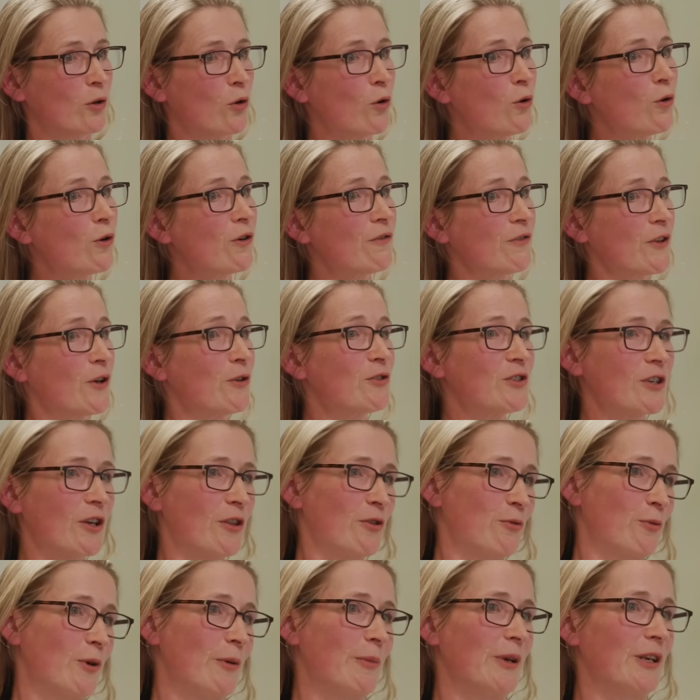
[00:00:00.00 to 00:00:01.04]
all of those
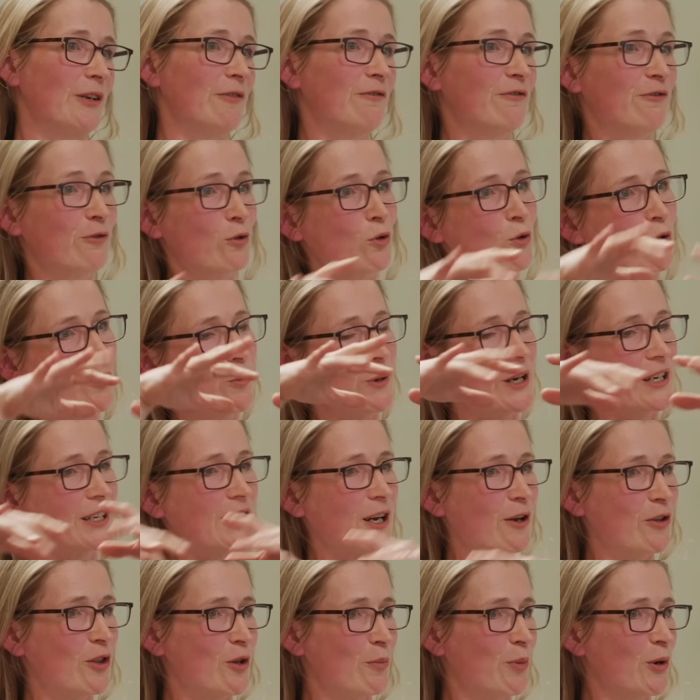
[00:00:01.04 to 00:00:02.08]
other women, all the way
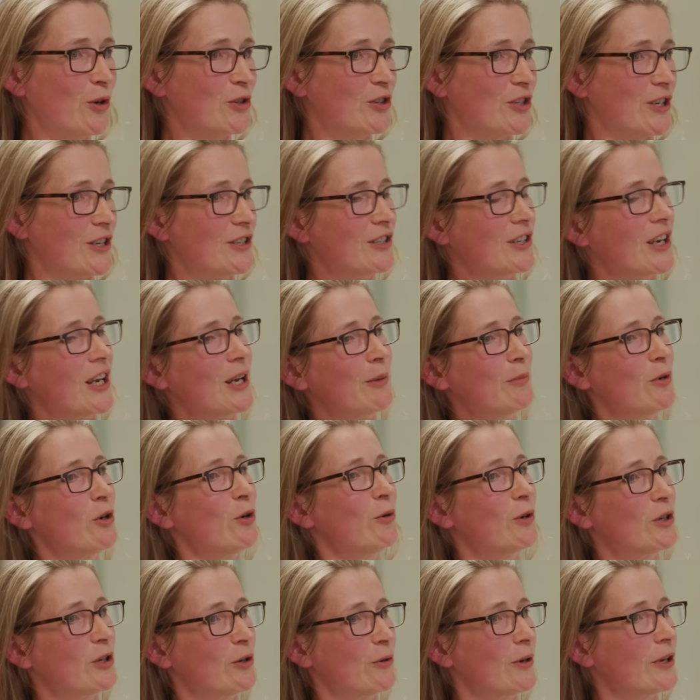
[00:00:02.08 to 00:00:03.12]
down right. the Ponzi scheme,
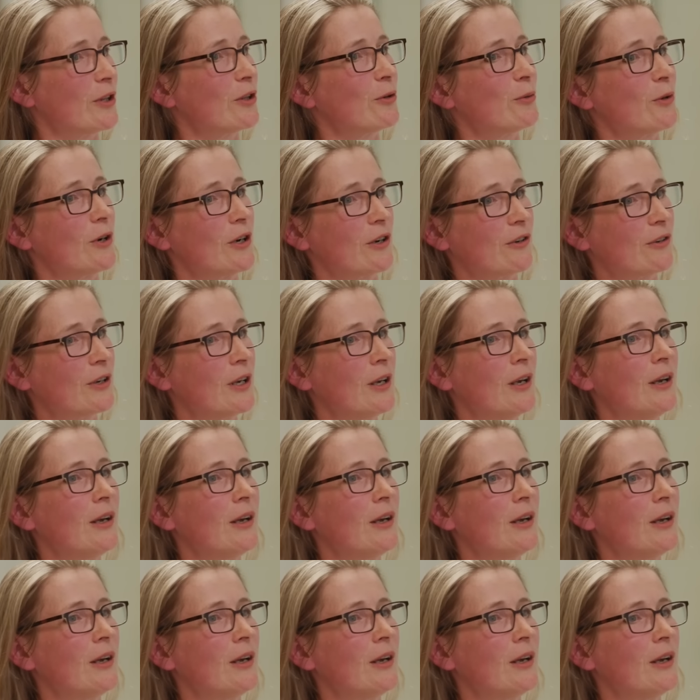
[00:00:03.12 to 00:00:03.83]
who are doing the work.